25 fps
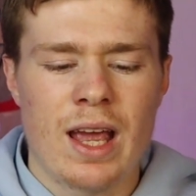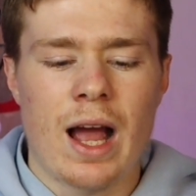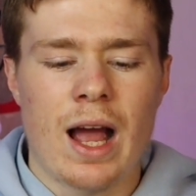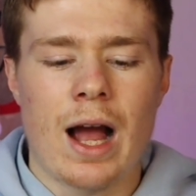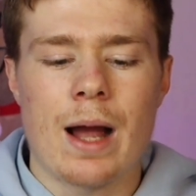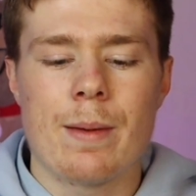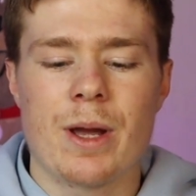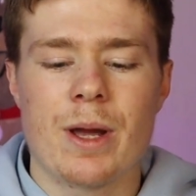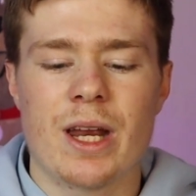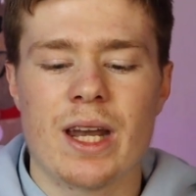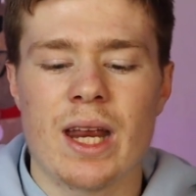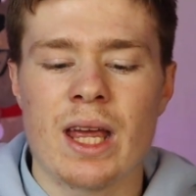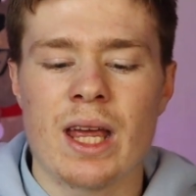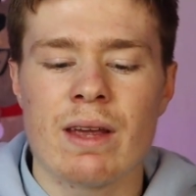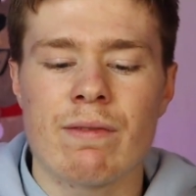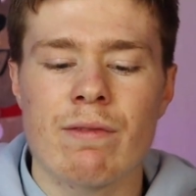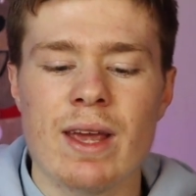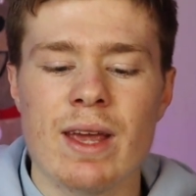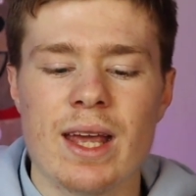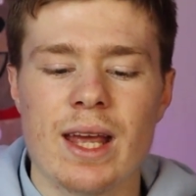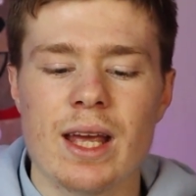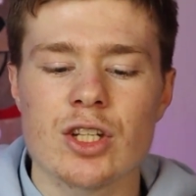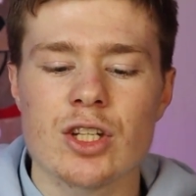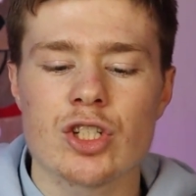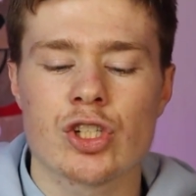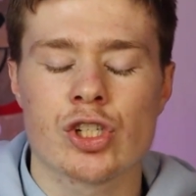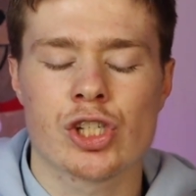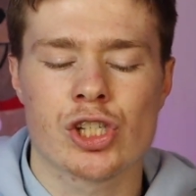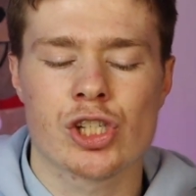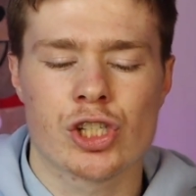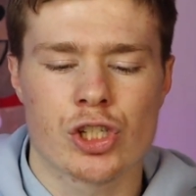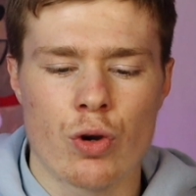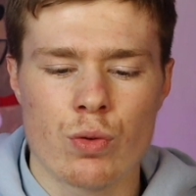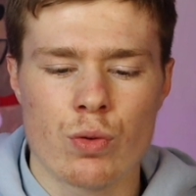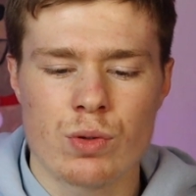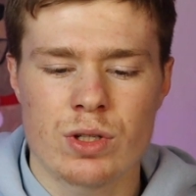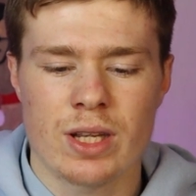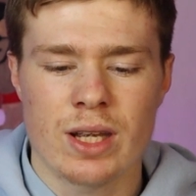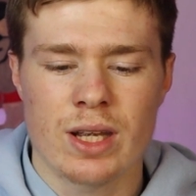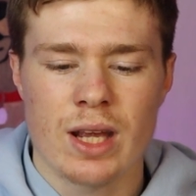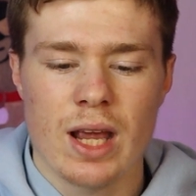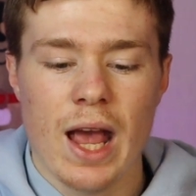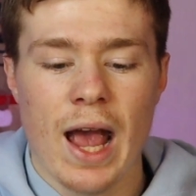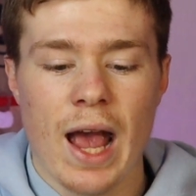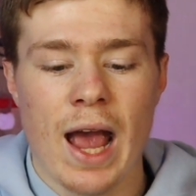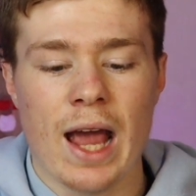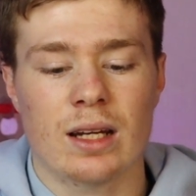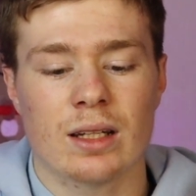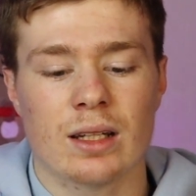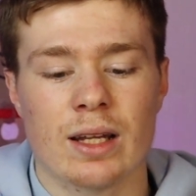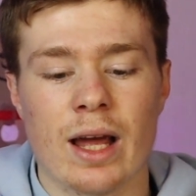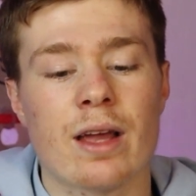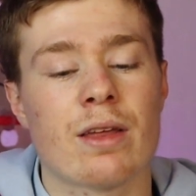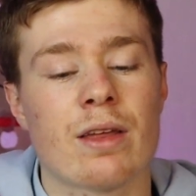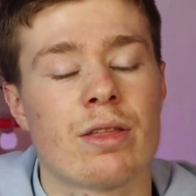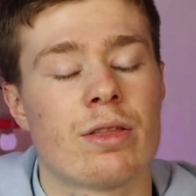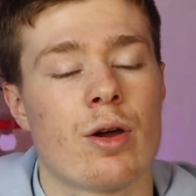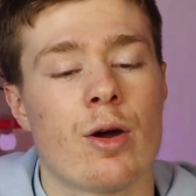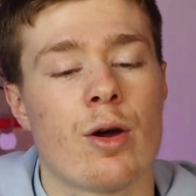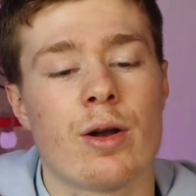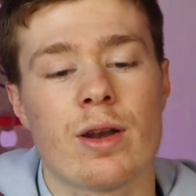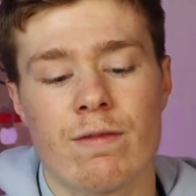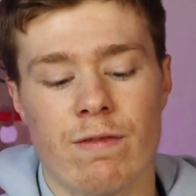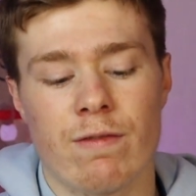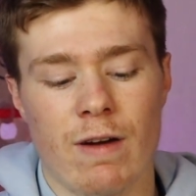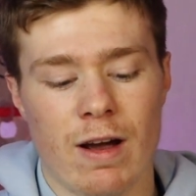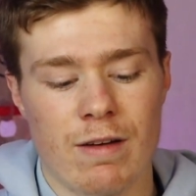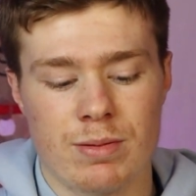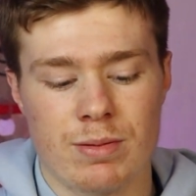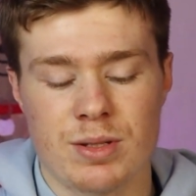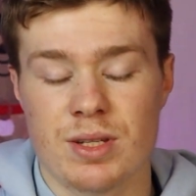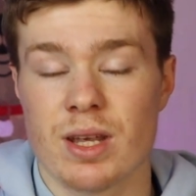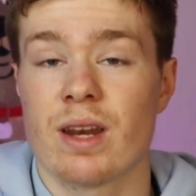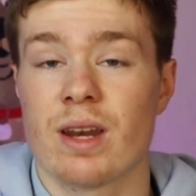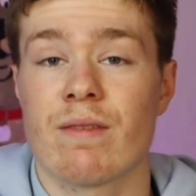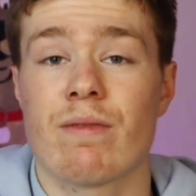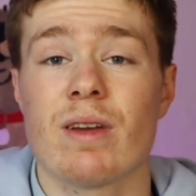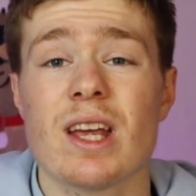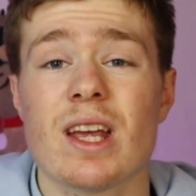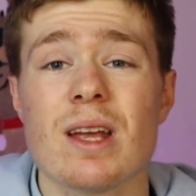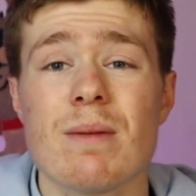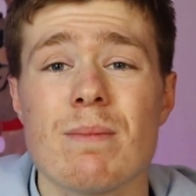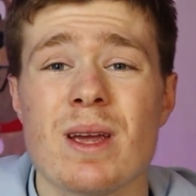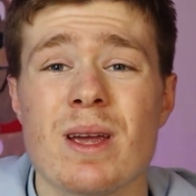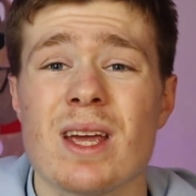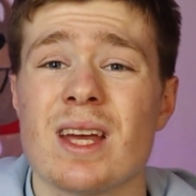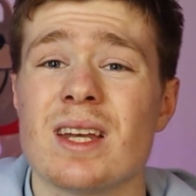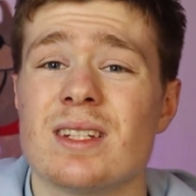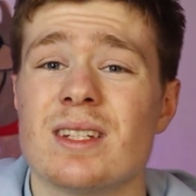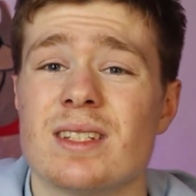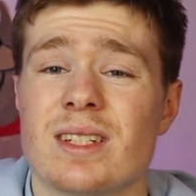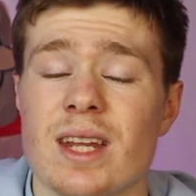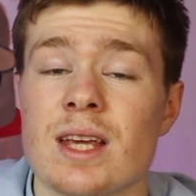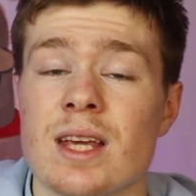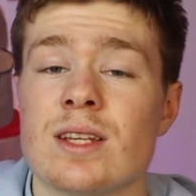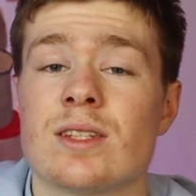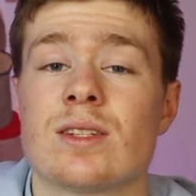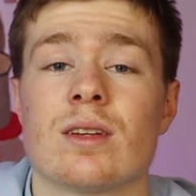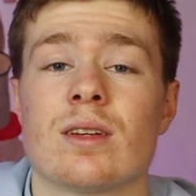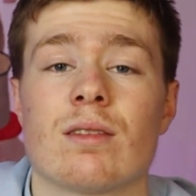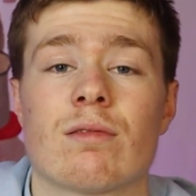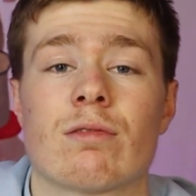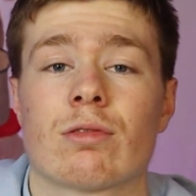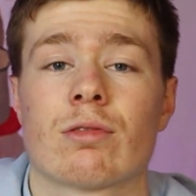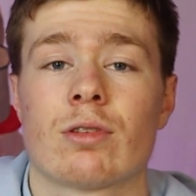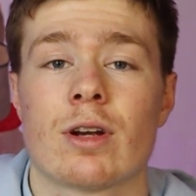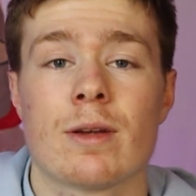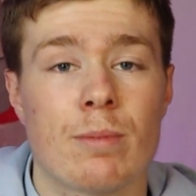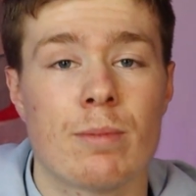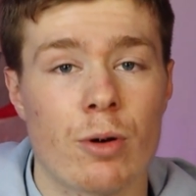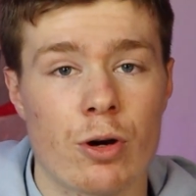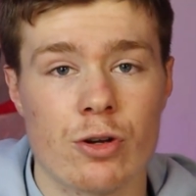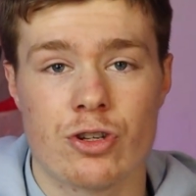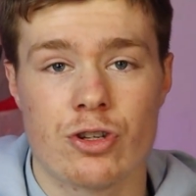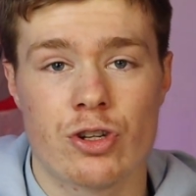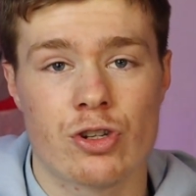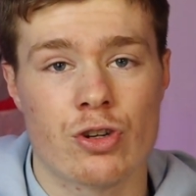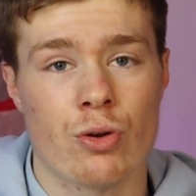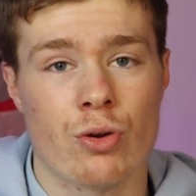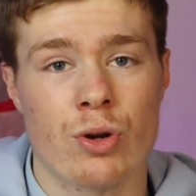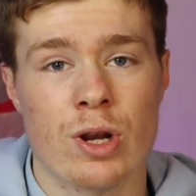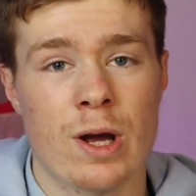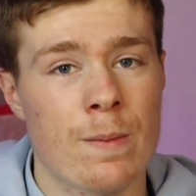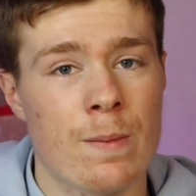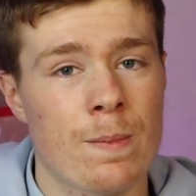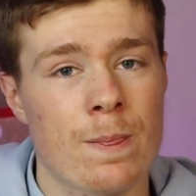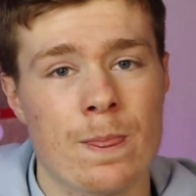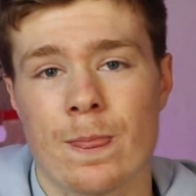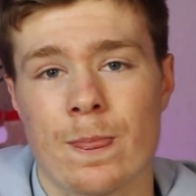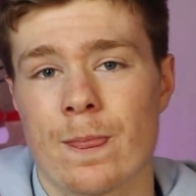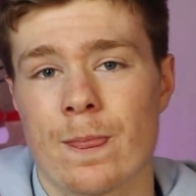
I mean, if he can shoot at like 35%, if he can be a decent three-point shooter,